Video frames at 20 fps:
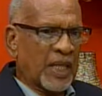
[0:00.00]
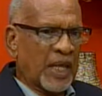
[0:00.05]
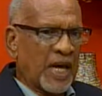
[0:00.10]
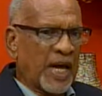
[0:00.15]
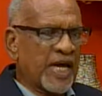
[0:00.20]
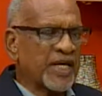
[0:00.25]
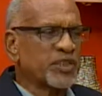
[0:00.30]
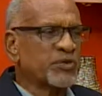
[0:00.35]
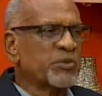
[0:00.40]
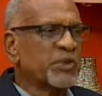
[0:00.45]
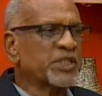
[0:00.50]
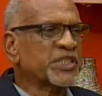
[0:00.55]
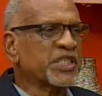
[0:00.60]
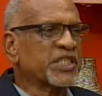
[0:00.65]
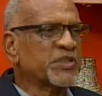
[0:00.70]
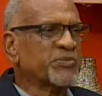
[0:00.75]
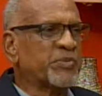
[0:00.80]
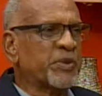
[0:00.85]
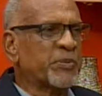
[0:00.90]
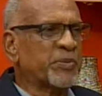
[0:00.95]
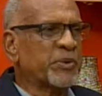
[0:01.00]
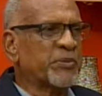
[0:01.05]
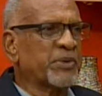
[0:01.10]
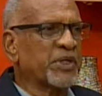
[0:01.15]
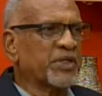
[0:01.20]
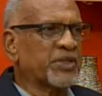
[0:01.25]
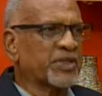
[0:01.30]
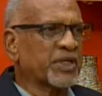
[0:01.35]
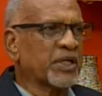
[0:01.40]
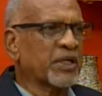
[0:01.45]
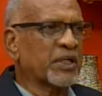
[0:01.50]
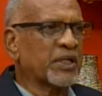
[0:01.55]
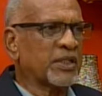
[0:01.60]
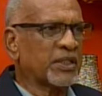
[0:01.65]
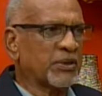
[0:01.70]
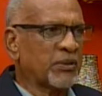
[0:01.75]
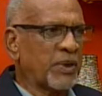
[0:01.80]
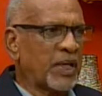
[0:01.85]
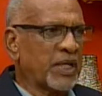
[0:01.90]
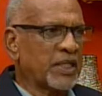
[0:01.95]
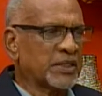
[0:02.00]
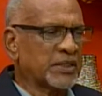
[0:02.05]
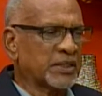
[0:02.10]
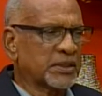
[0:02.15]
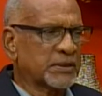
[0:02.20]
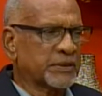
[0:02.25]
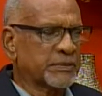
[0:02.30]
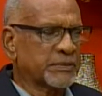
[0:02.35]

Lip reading: as much as people may think otherwise,